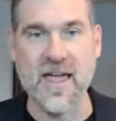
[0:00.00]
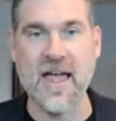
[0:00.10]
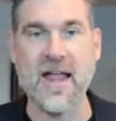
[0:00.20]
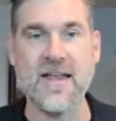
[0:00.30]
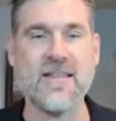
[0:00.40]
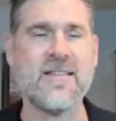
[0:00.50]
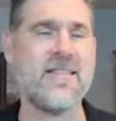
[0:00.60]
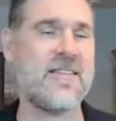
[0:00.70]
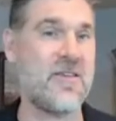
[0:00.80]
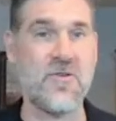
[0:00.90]
And
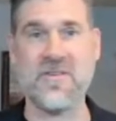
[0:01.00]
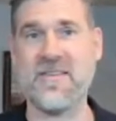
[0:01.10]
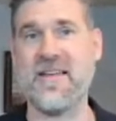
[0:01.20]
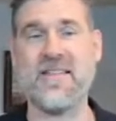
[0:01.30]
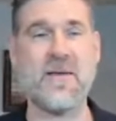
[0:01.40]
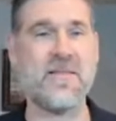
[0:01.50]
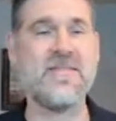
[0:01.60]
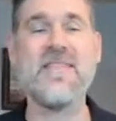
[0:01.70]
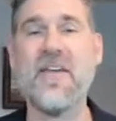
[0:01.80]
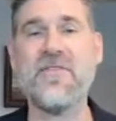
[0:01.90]
seriously,
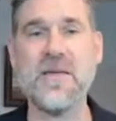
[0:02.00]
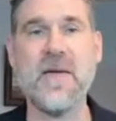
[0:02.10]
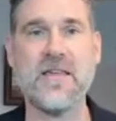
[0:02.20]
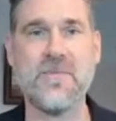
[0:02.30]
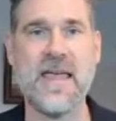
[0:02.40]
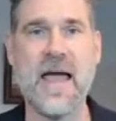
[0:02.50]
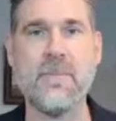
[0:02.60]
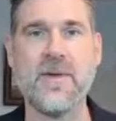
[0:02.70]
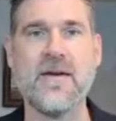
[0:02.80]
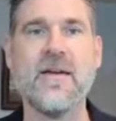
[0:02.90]
nothing makes me
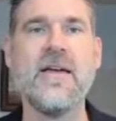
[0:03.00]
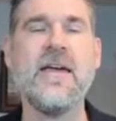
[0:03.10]
happier.